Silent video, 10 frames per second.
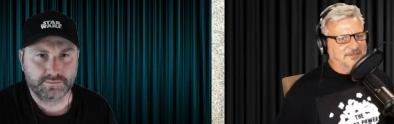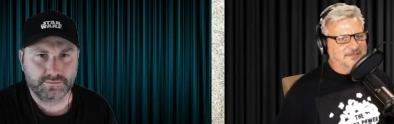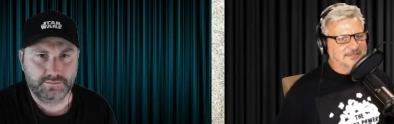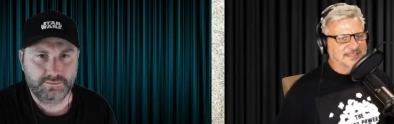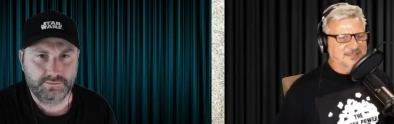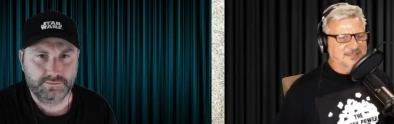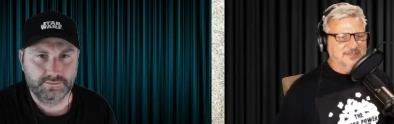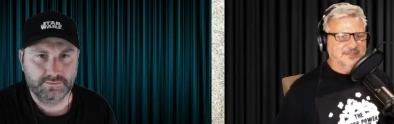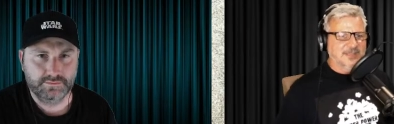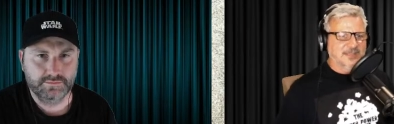Speaker 1: just it
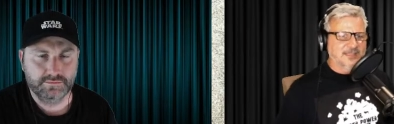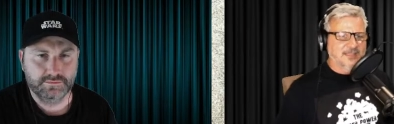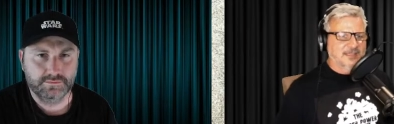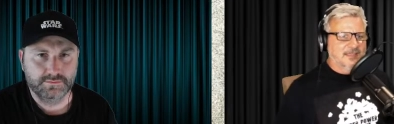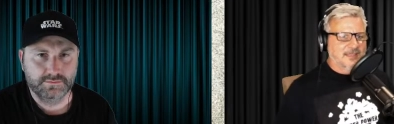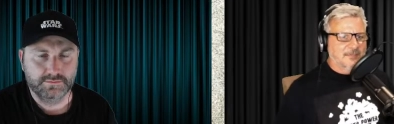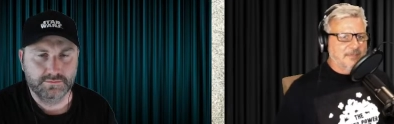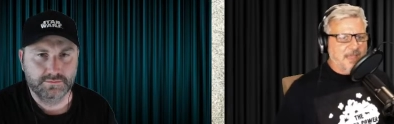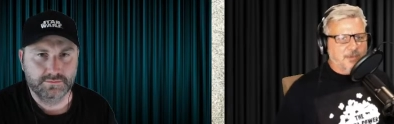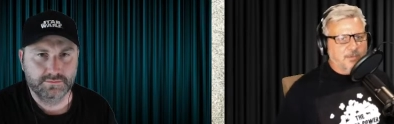looks like
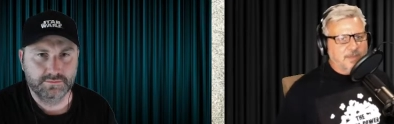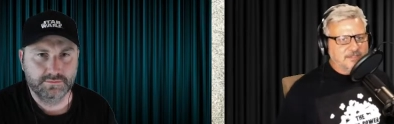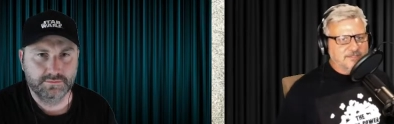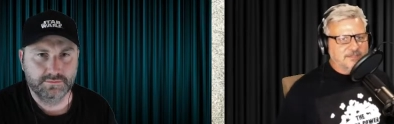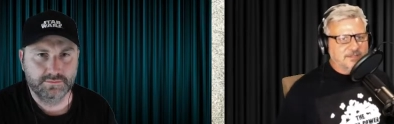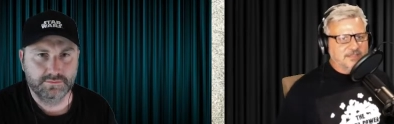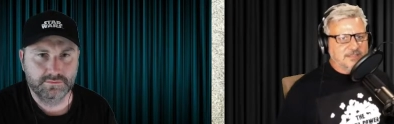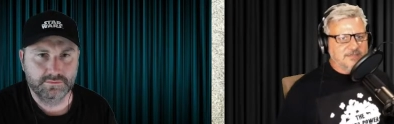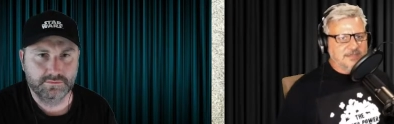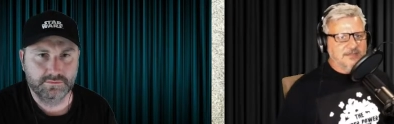Power Rangers light
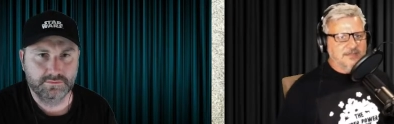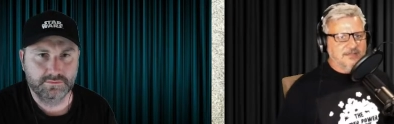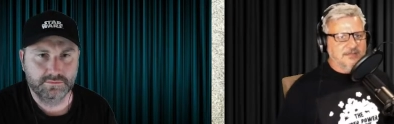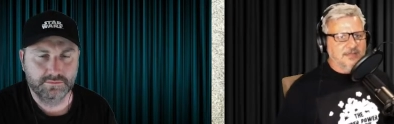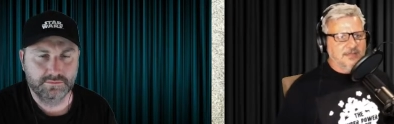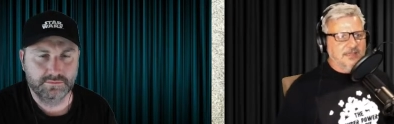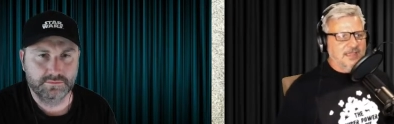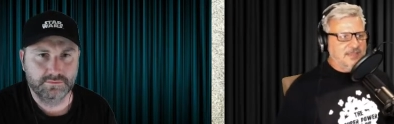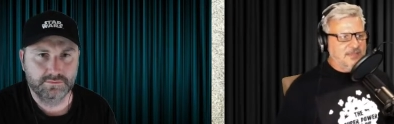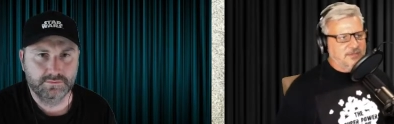to me because
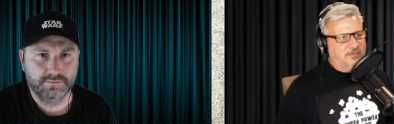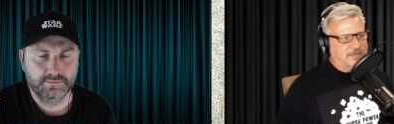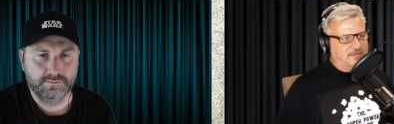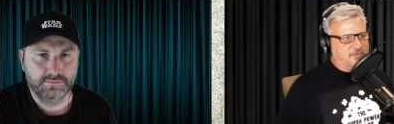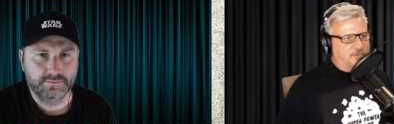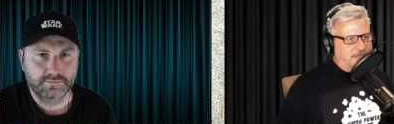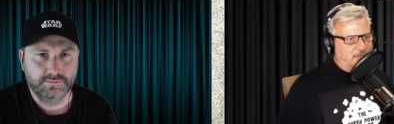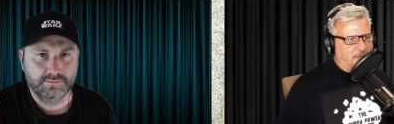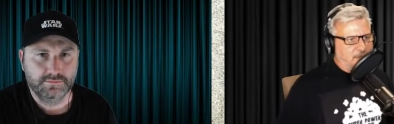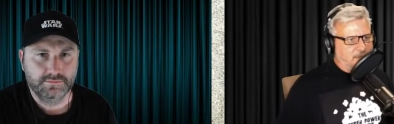you're in this gritty
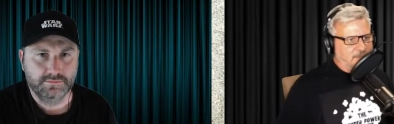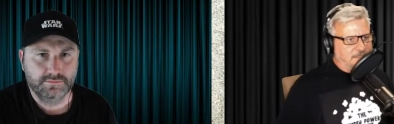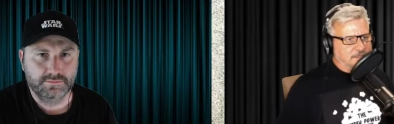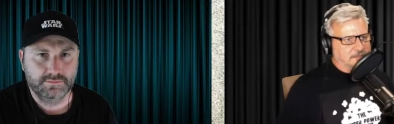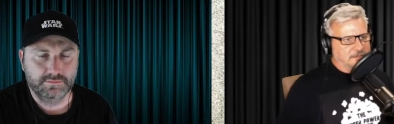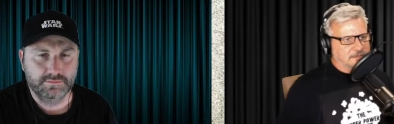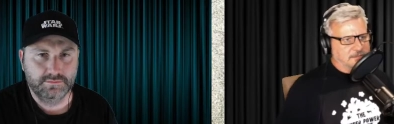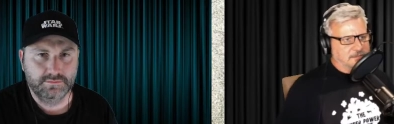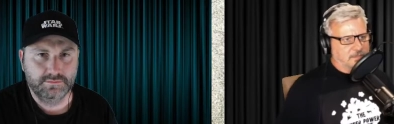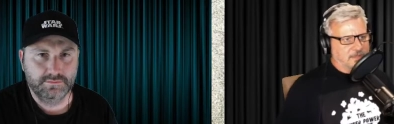world
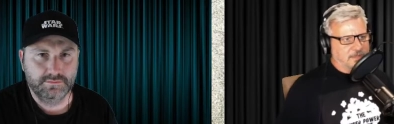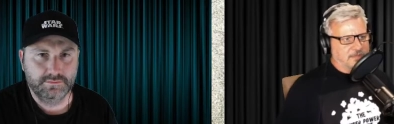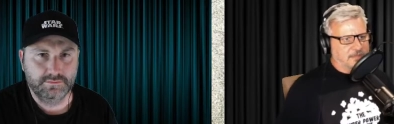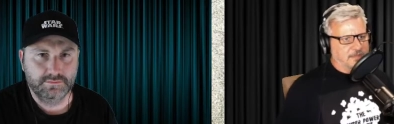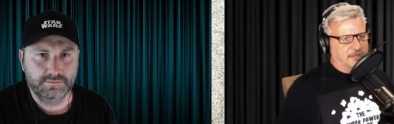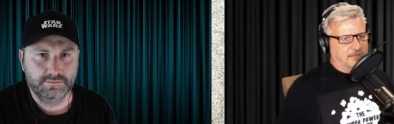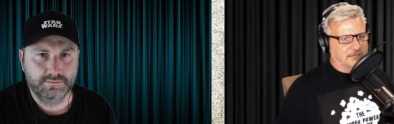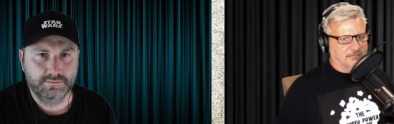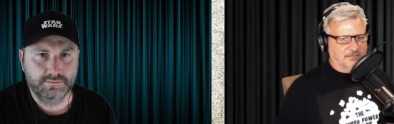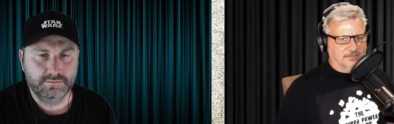with
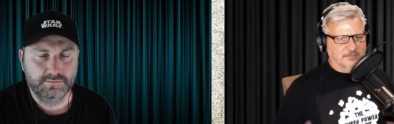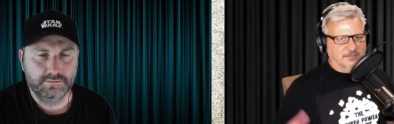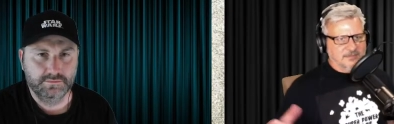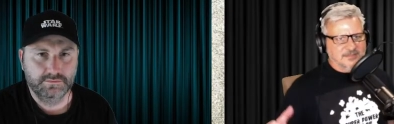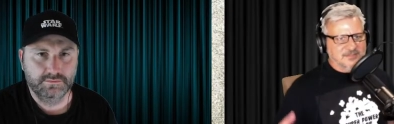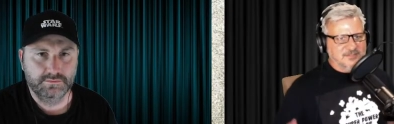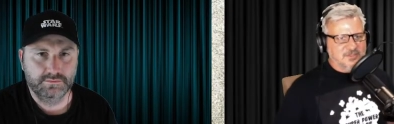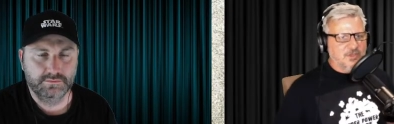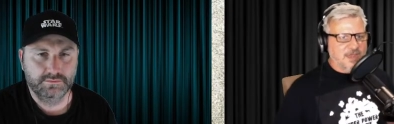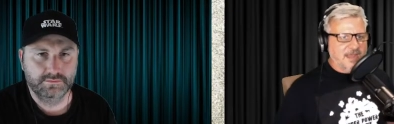it's just
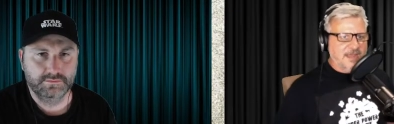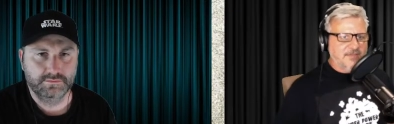dirt and